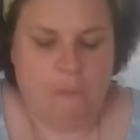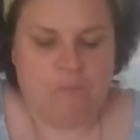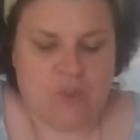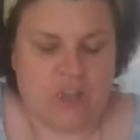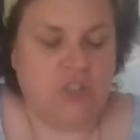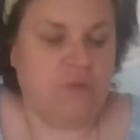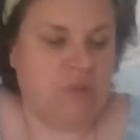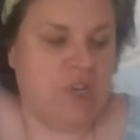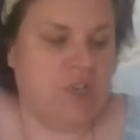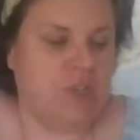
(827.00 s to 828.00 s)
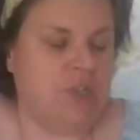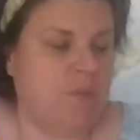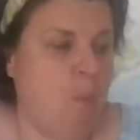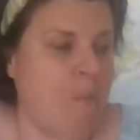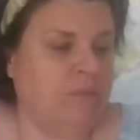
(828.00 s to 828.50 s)
That is really
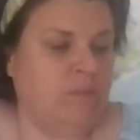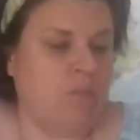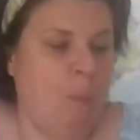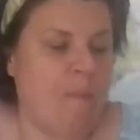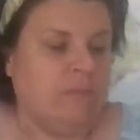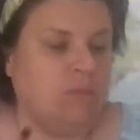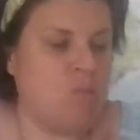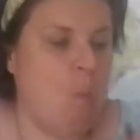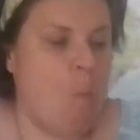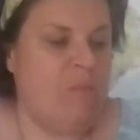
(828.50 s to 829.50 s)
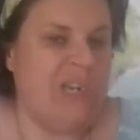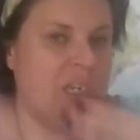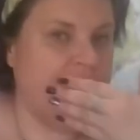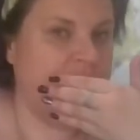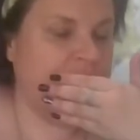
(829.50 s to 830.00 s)
good. Like
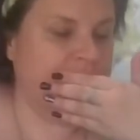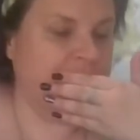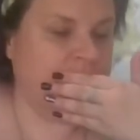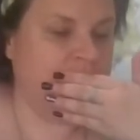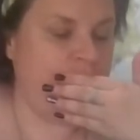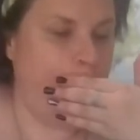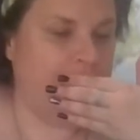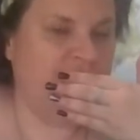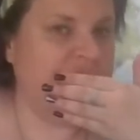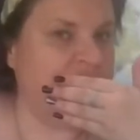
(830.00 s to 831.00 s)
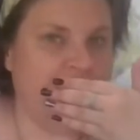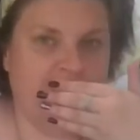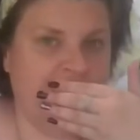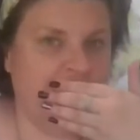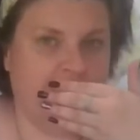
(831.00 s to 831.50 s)
if you're, excuse
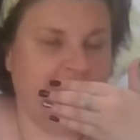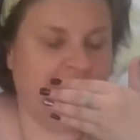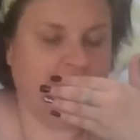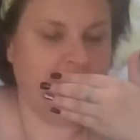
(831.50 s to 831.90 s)
me, sorry.